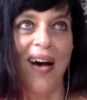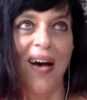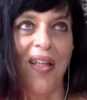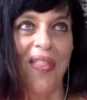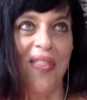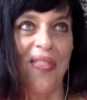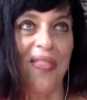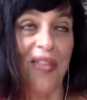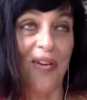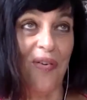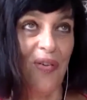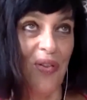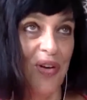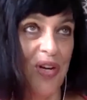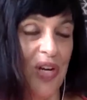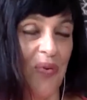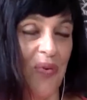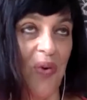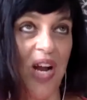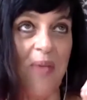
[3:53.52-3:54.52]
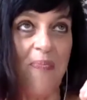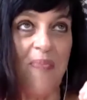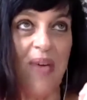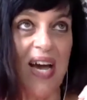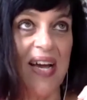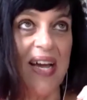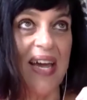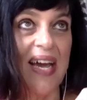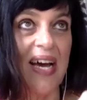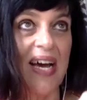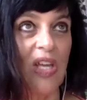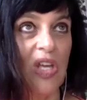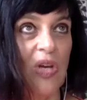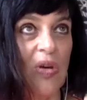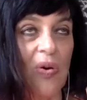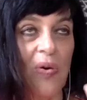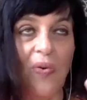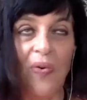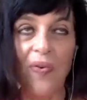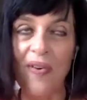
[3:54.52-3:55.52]
they're looking right back at
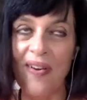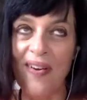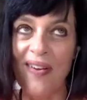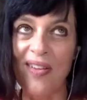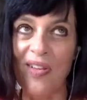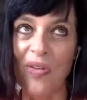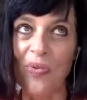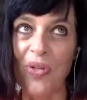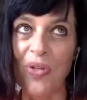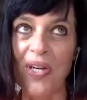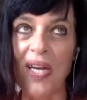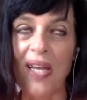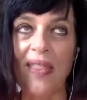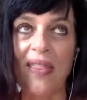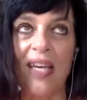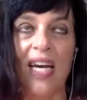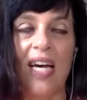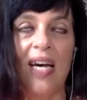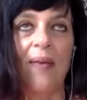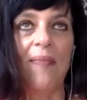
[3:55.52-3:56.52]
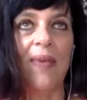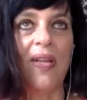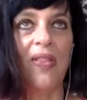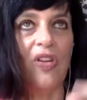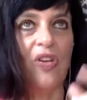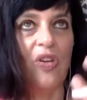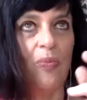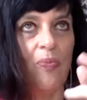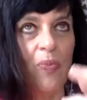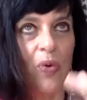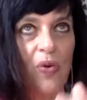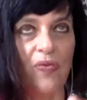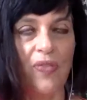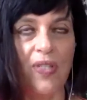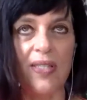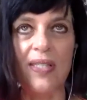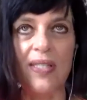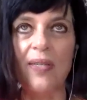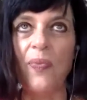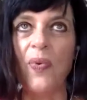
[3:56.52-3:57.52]
you. You look at them and then you move to
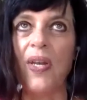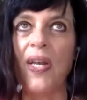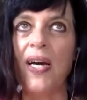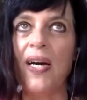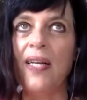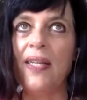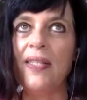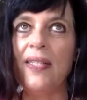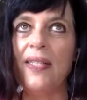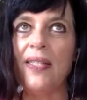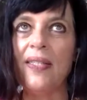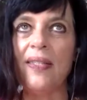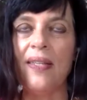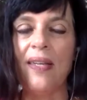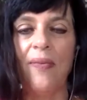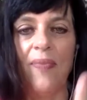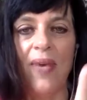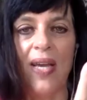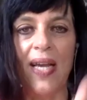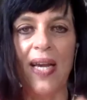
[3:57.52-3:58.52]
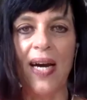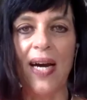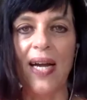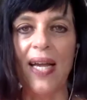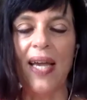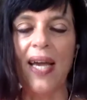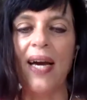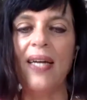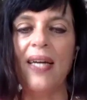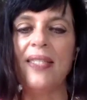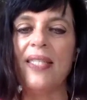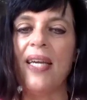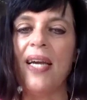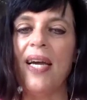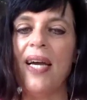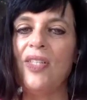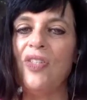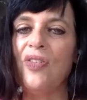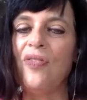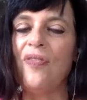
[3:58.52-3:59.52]
someone else and make eye
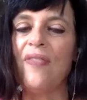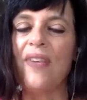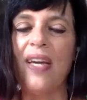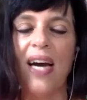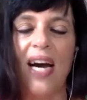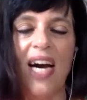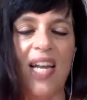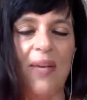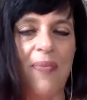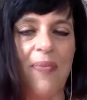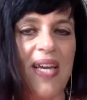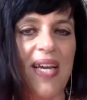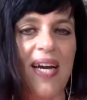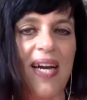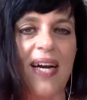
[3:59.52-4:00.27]
contact. You've got to make eye